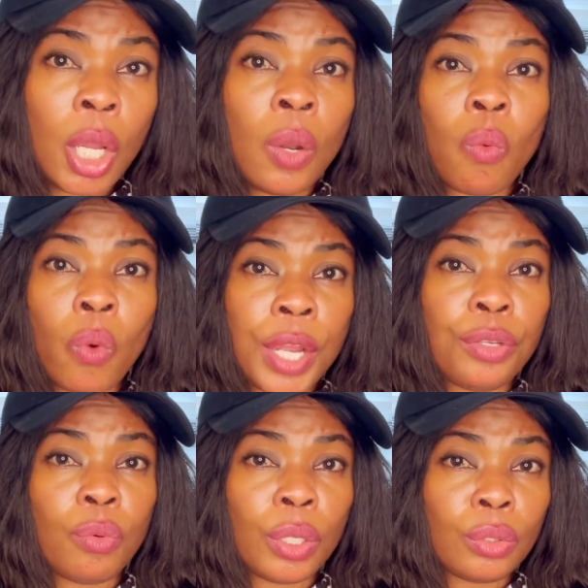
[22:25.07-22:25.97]
when
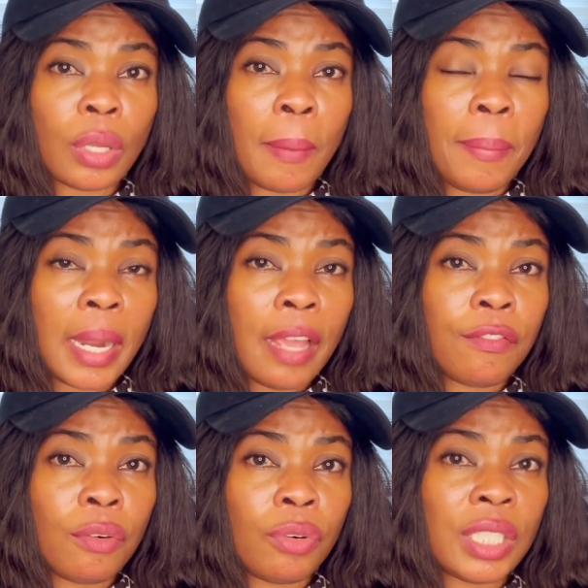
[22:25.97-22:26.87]
you want to apply
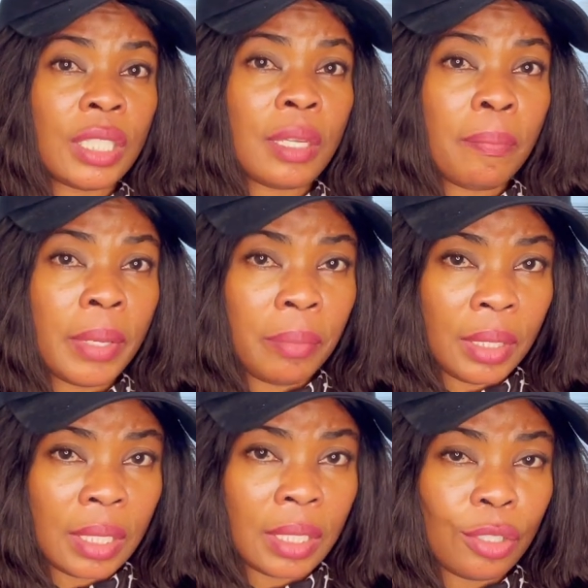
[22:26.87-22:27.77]
for resident
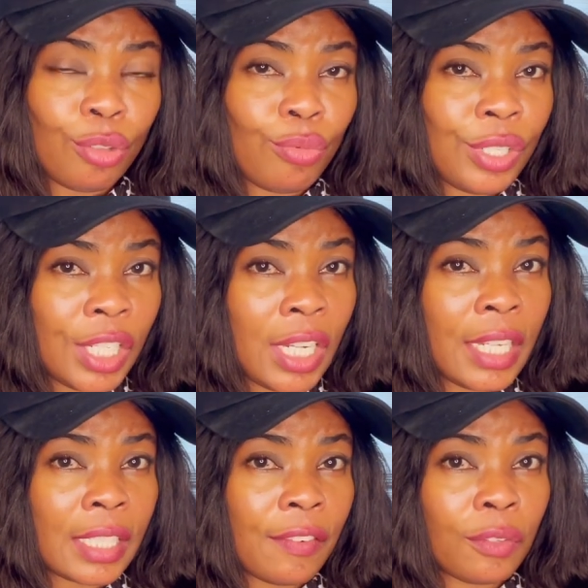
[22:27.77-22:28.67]
permits, you will need
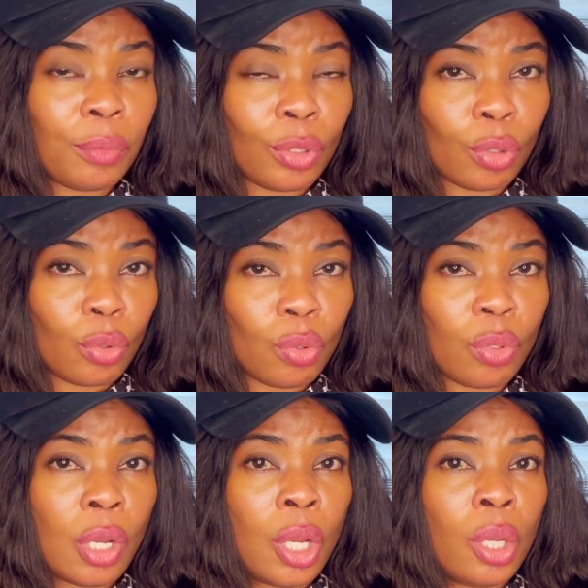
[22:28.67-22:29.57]
letter from the school
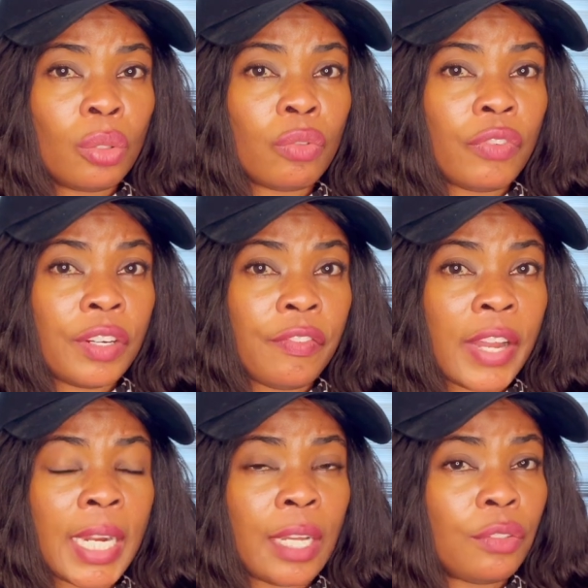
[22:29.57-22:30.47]
to
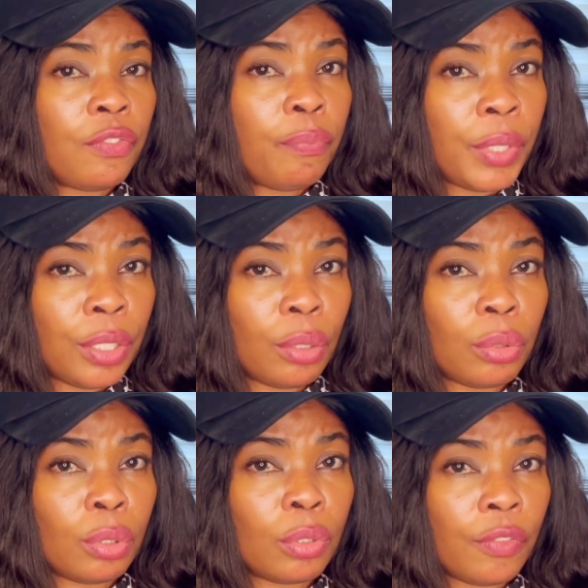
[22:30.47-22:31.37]
verify that you've paid your
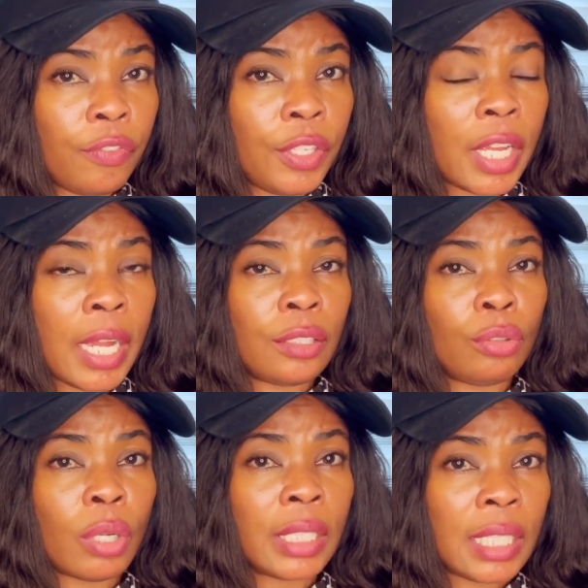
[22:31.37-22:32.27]
tuition fee and
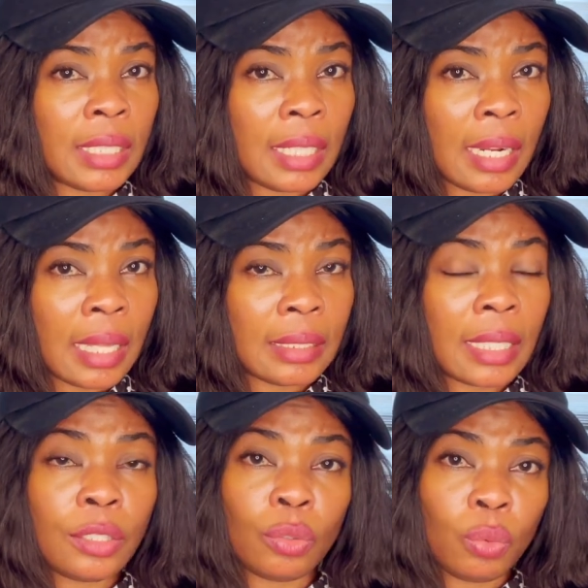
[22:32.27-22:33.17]
you attend class.
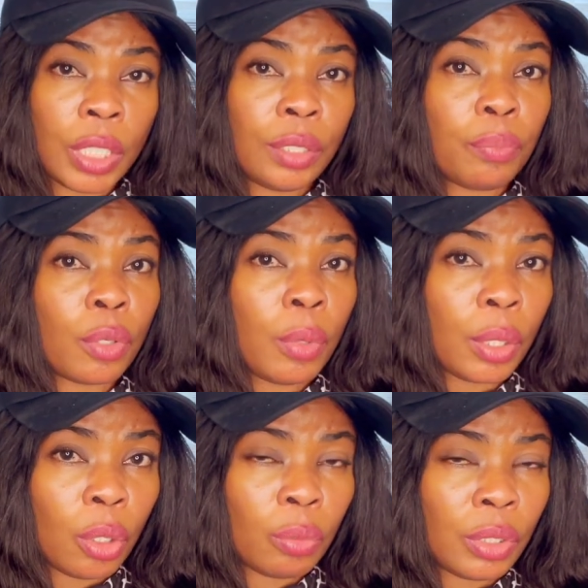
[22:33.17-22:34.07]
That is where the problem
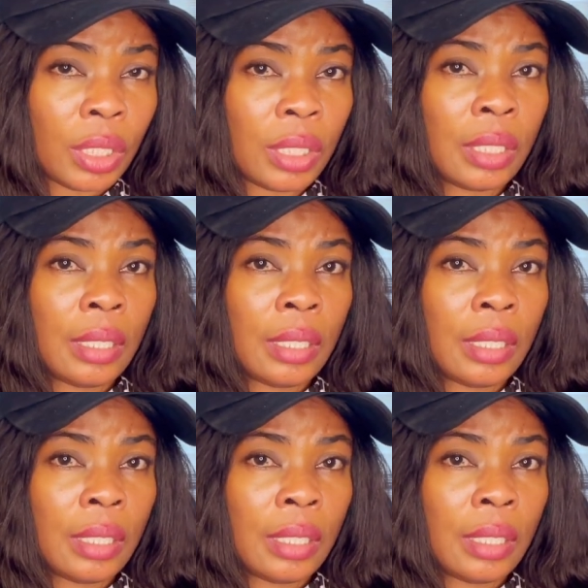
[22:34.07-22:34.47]
comes in.